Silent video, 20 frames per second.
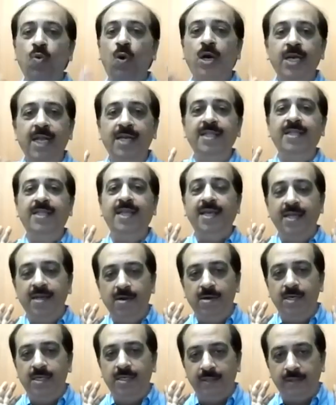want anything in
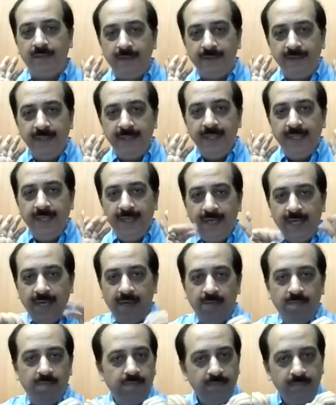return.
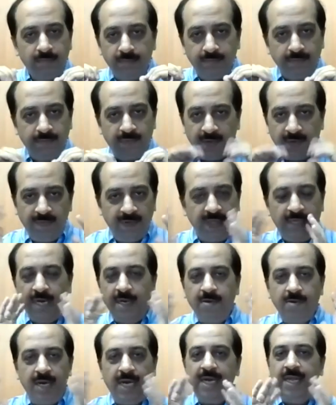We
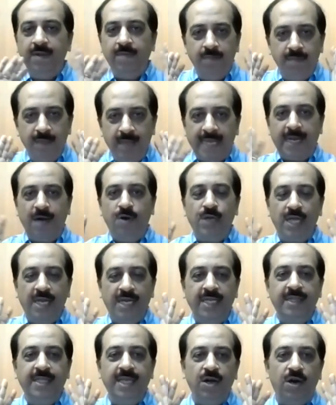didn't really make out
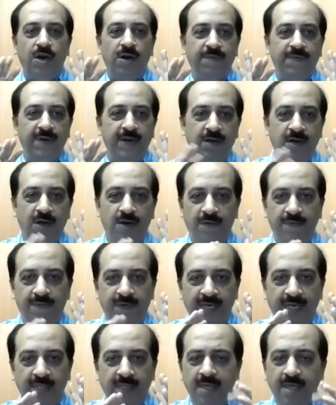anything out of it, out of
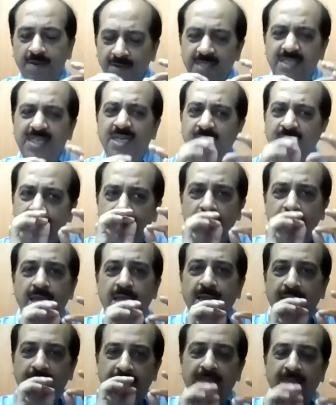anything. We said,
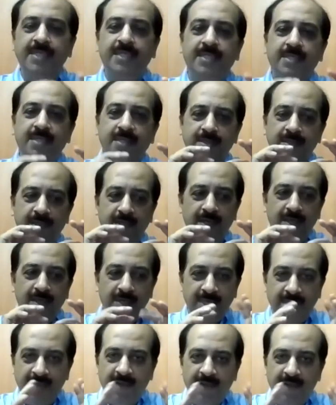let's
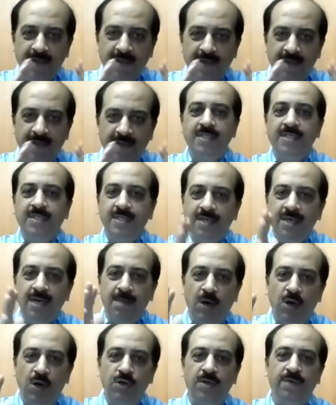give a certain
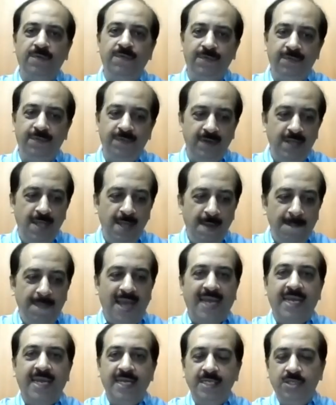amount of
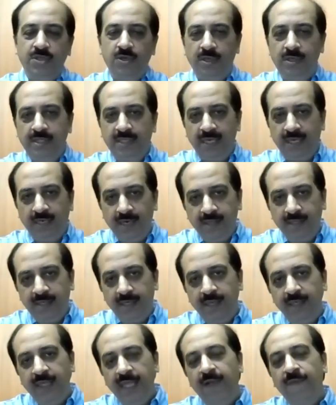packets or a
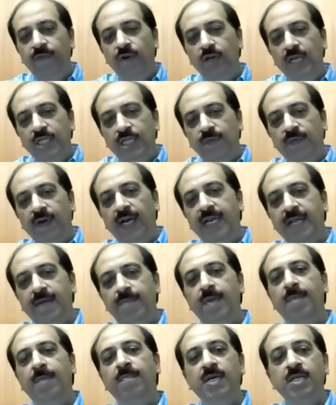certain thing for each of our team
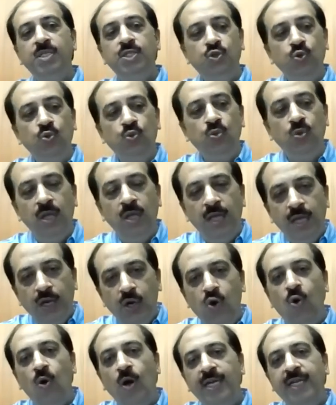members to
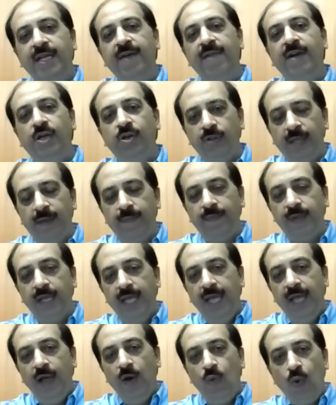go and give it to them.
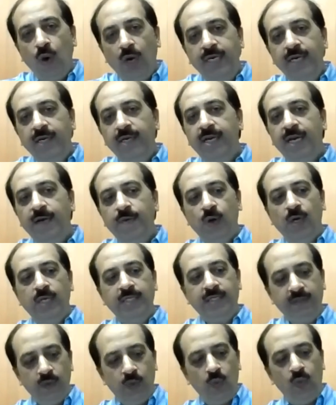What it did
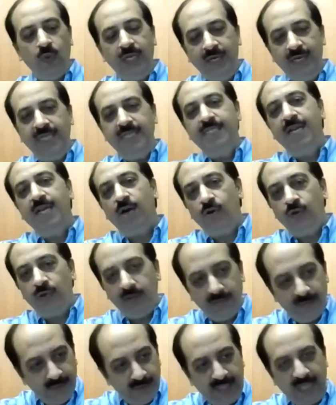was we reached
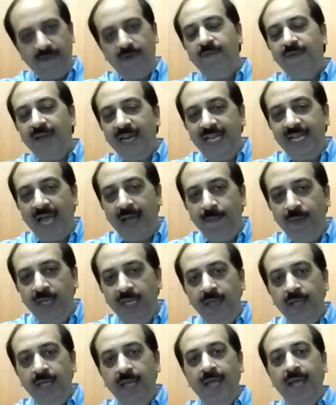out. They were very
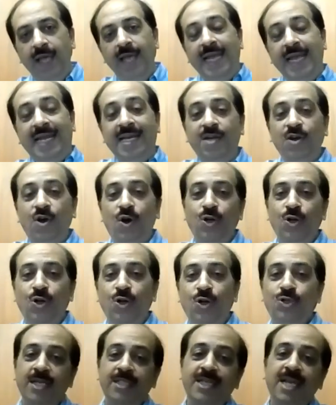happy. It also
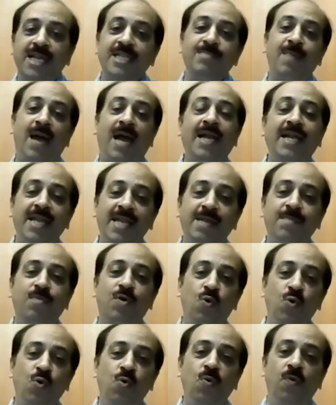energized my
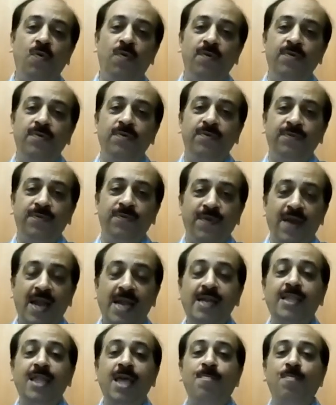team who
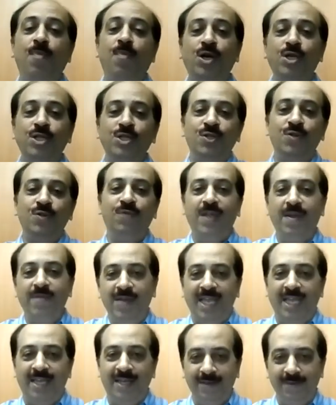felt the importance of
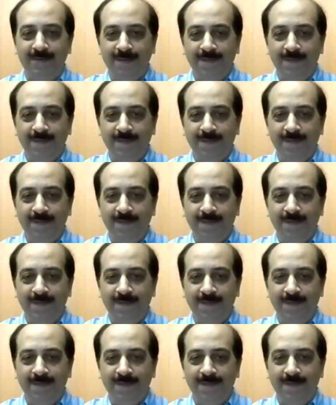giving.